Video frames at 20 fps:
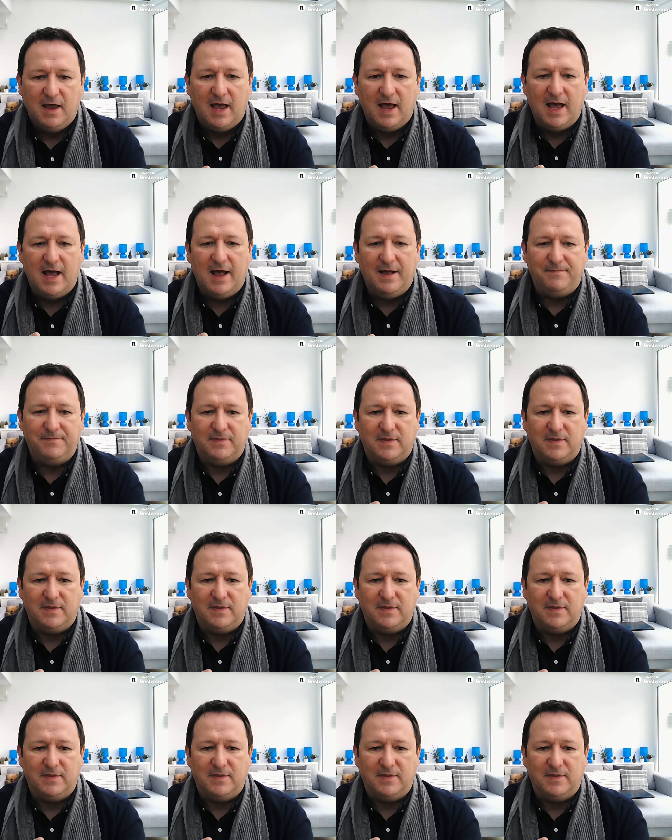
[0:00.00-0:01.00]

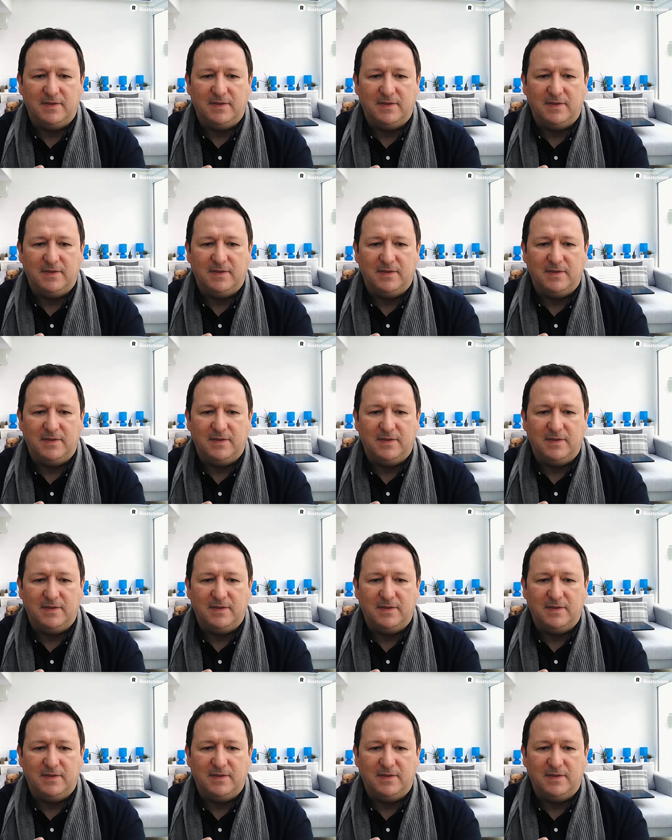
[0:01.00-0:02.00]
I think, Lucy, you're the
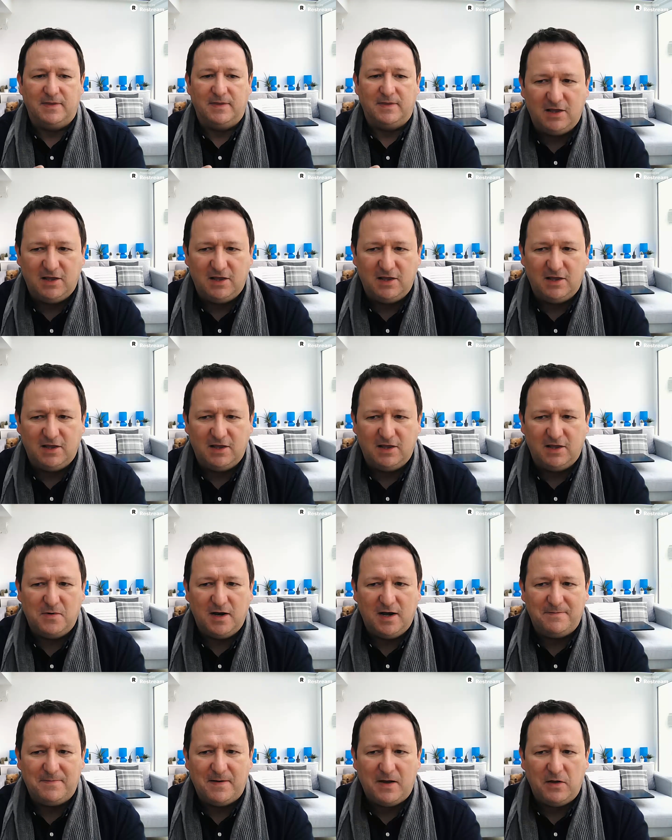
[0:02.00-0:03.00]
one that sent me through the
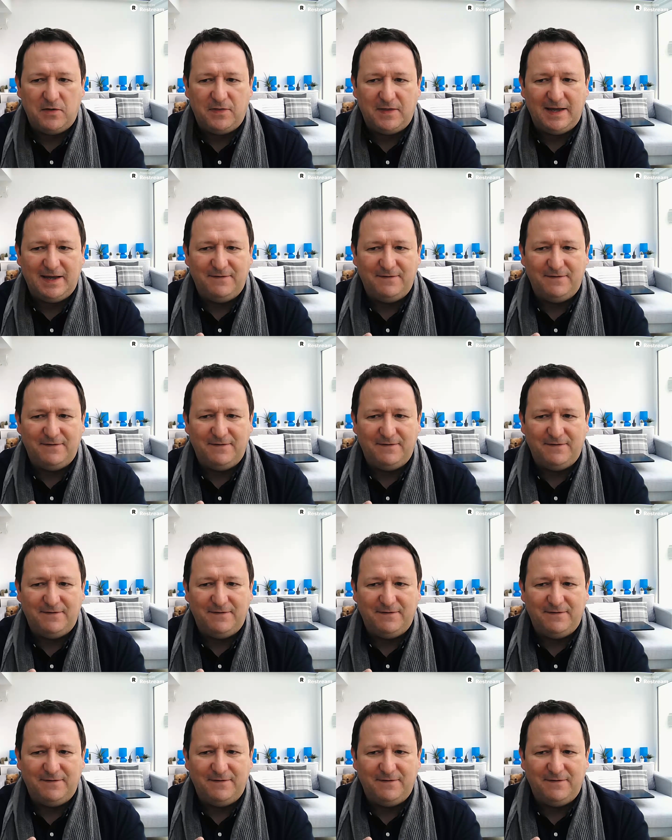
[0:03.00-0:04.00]
one about the
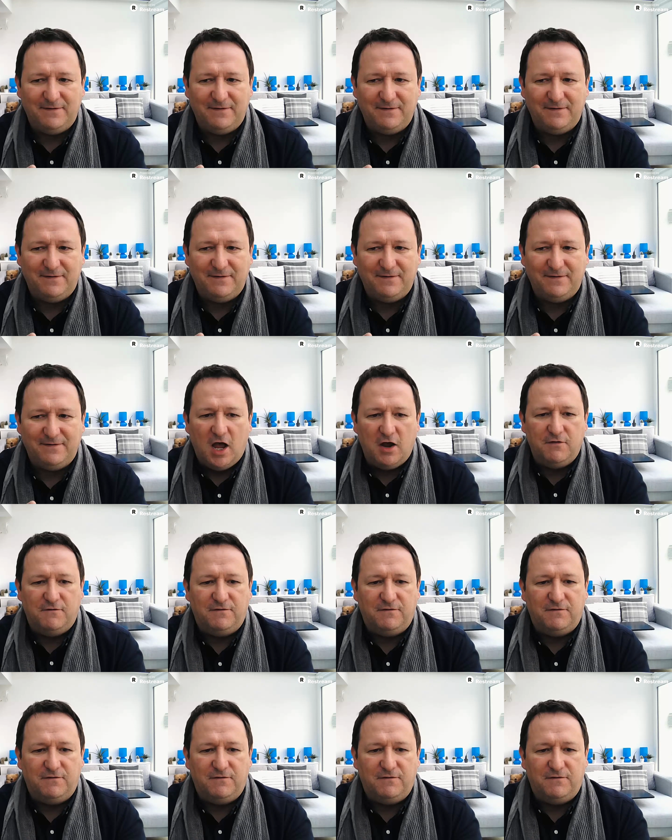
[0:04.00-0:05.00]
Photinia, so
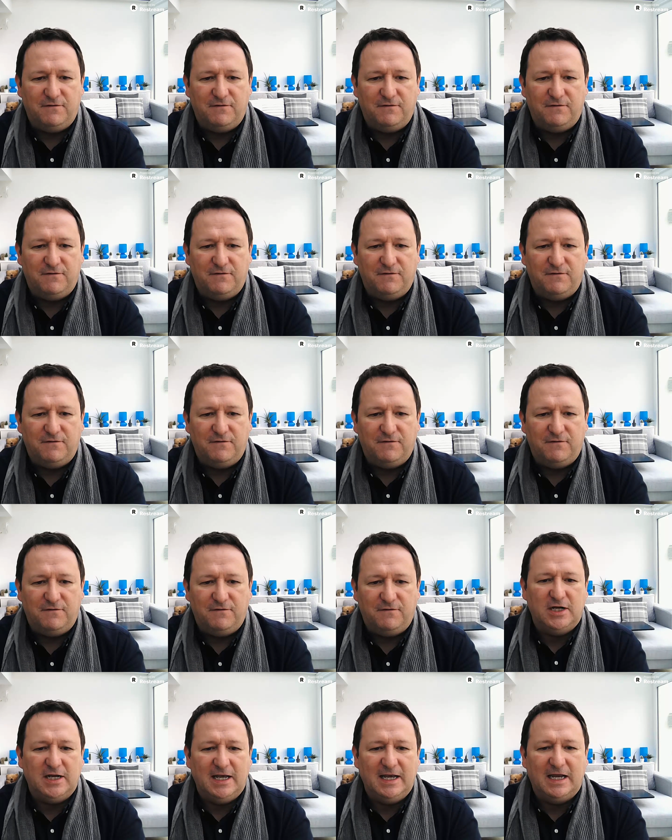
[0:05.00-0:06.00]
hopefully that's helped. You said
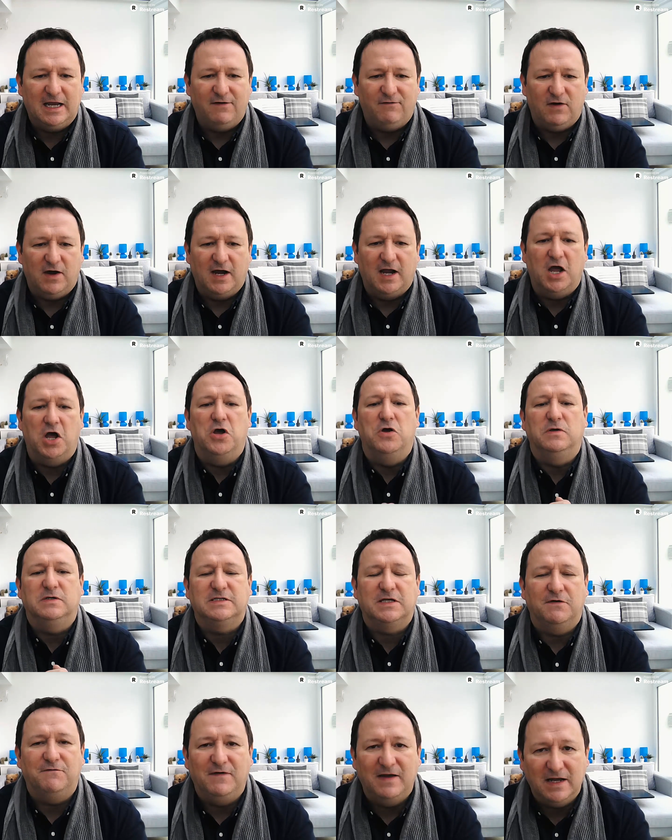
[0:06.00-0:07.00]
you're going to give it a go,
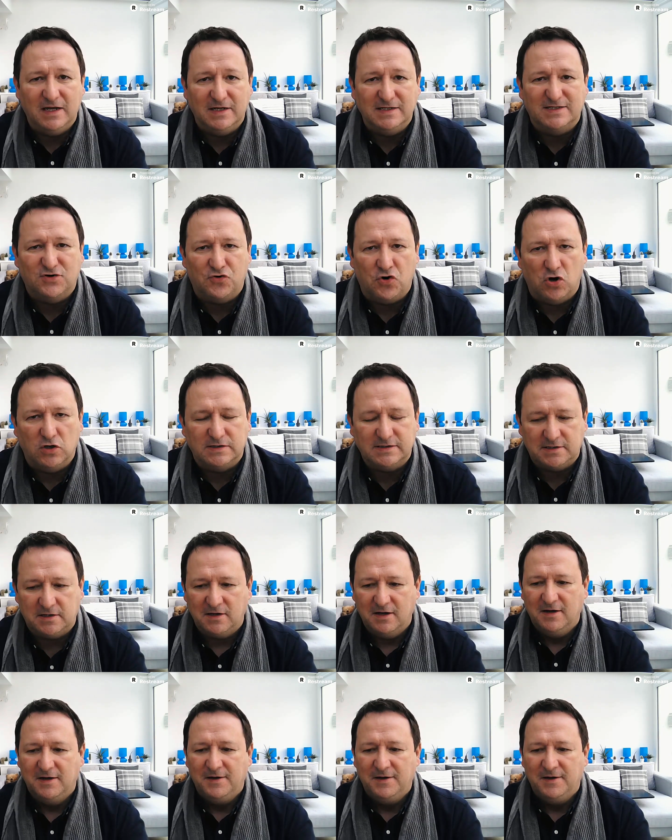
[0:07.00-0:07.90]
so fingers crossed.